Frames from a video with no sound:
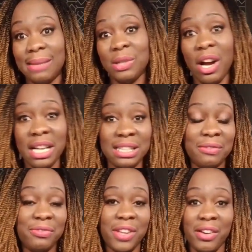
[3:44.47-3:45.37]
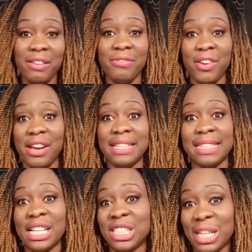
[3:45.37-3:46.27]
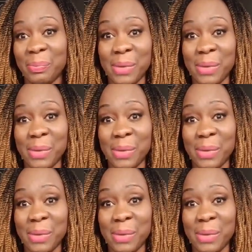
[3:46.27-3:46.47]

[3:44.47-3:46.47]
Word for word: So I'm talking to very, very intelligent